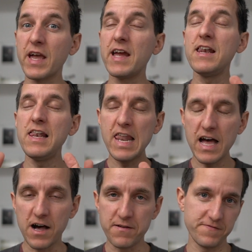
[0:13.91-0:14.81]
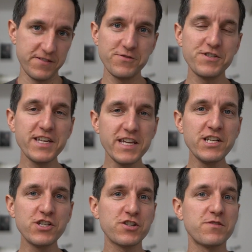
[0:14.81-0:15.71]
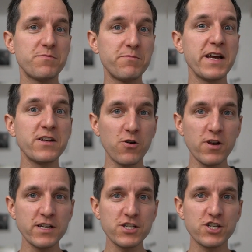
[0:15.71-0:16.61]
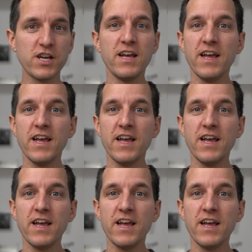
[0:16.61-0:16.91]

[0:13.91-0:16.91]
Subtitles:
I love to teach my knowledge